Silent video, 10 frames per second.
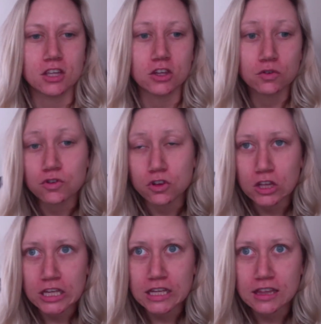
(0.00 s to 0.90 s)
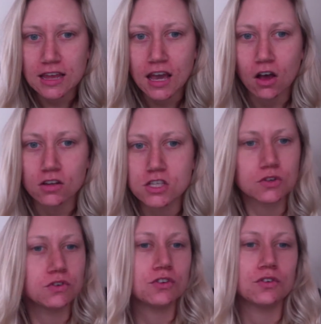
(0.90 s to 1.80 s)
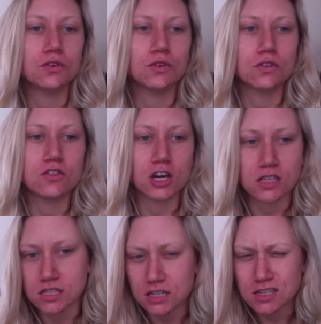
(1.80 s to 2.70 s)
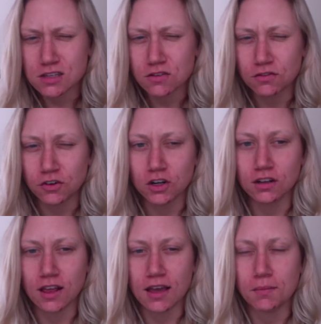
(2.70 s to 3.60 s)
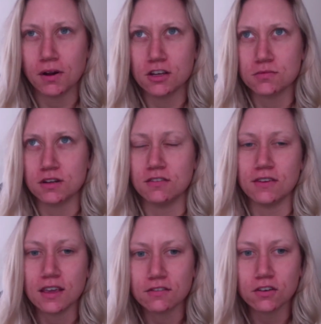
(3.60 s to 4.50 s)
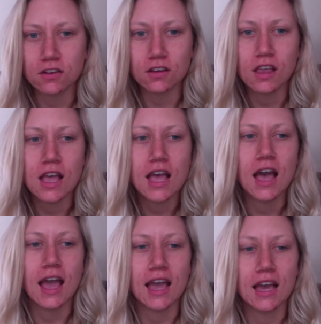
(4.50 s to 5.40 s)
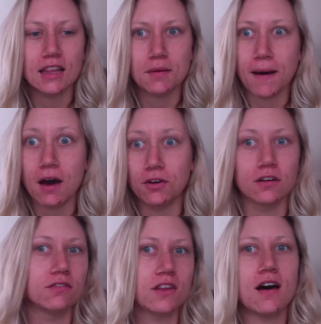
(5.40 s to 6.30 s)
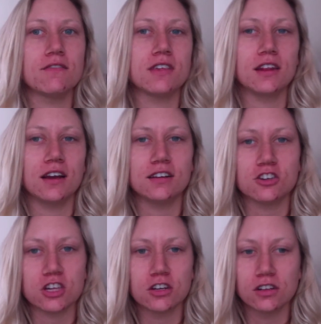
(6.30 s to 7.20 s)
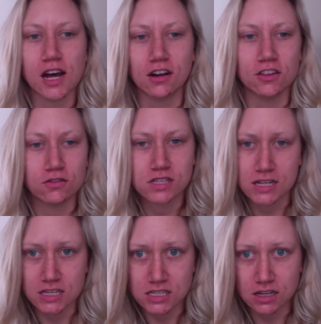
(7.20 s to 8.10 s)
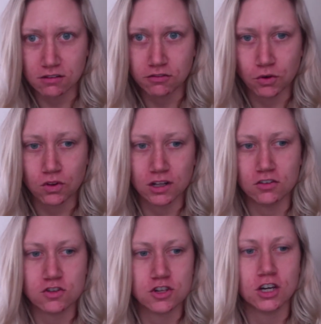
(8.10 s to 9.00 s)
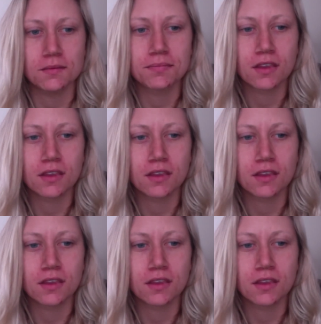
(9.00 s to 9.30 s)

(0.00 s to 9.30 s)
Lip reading: Usually they also do justice for like punishment of evil and the power of love. They like to share a lot of those things in folk literature.